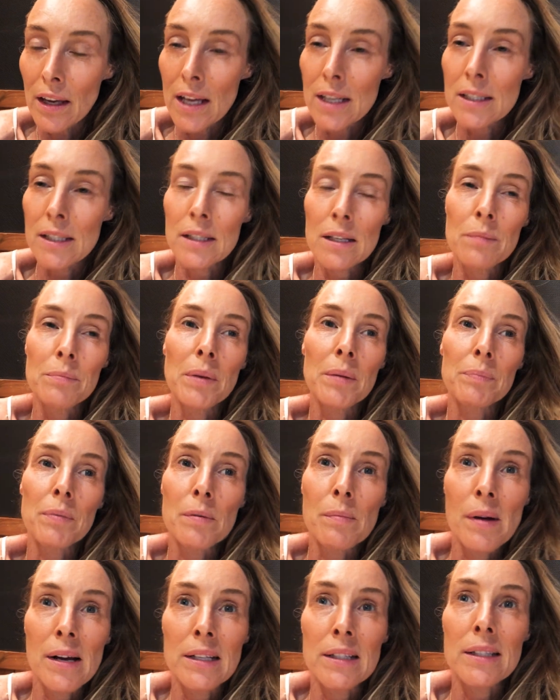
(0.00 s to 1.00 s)
And some people
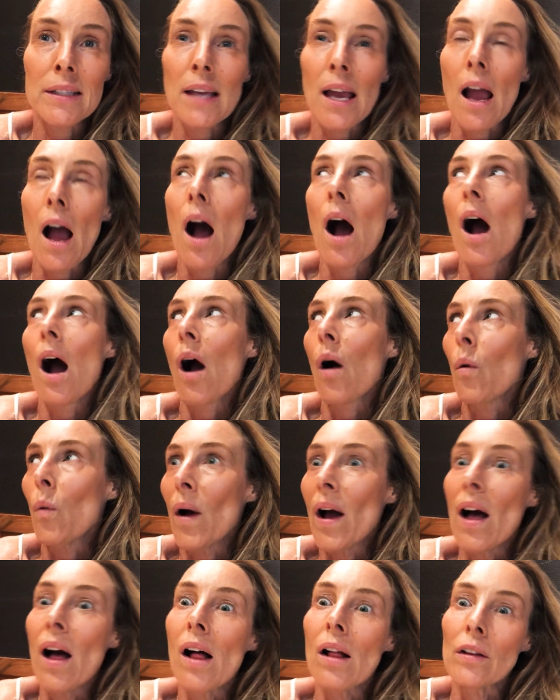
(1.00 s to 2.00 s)
might say, oh,
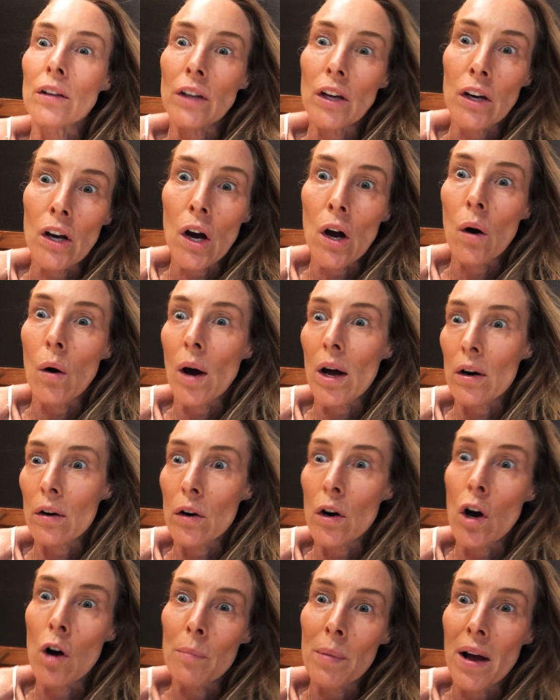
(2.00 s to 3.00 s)
well, you know, I don't
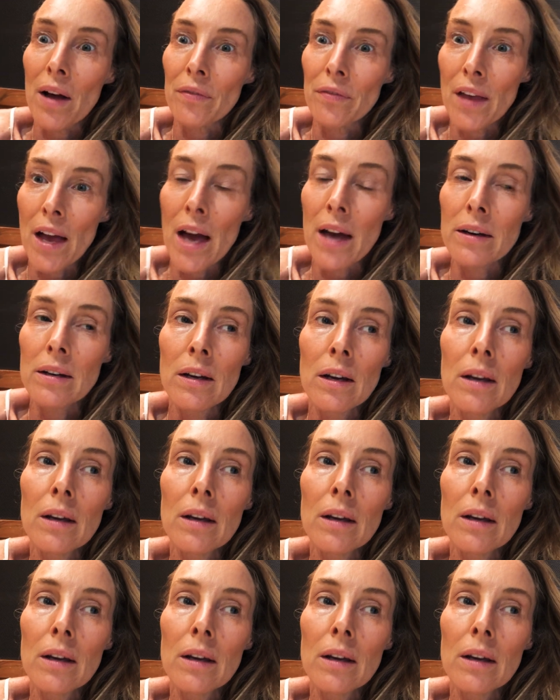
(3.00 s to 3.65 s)
know about that.